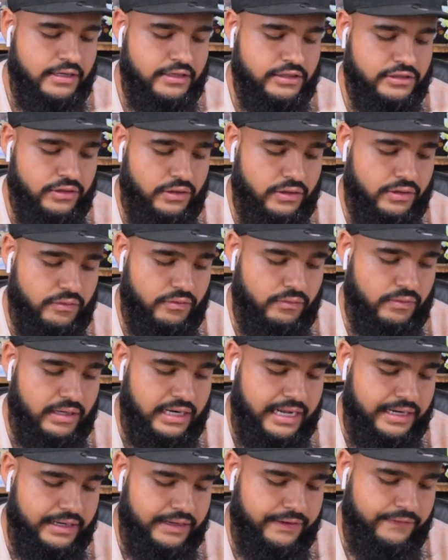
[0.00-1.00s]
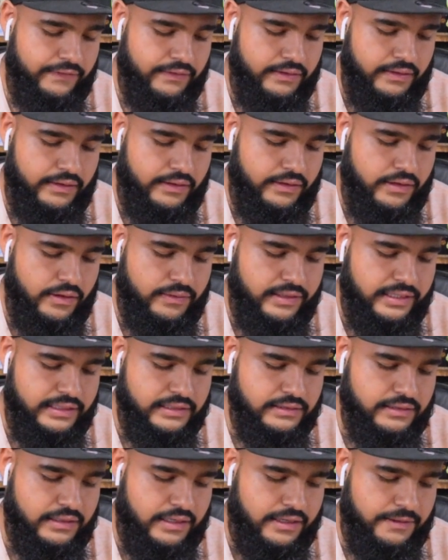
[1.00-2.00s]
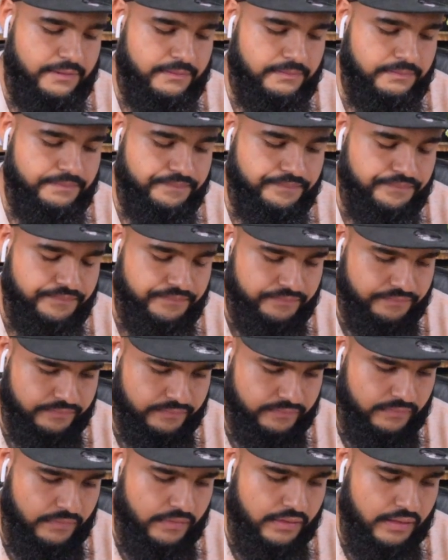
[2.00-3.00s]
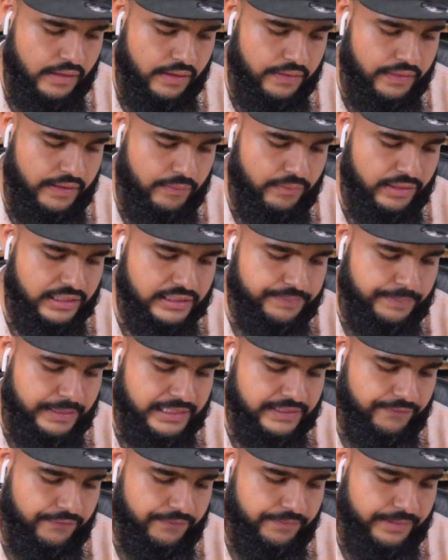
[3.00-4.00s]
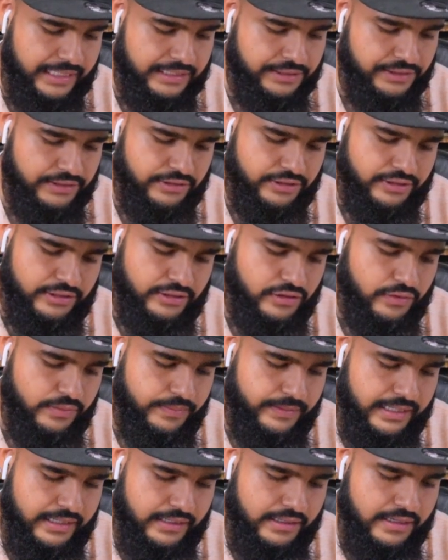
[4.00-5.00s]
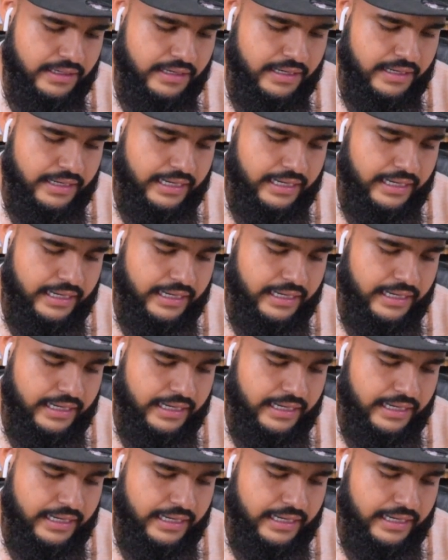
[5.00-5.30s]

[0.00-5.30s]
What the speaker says: So what I noticed that works best for me is you just zoom in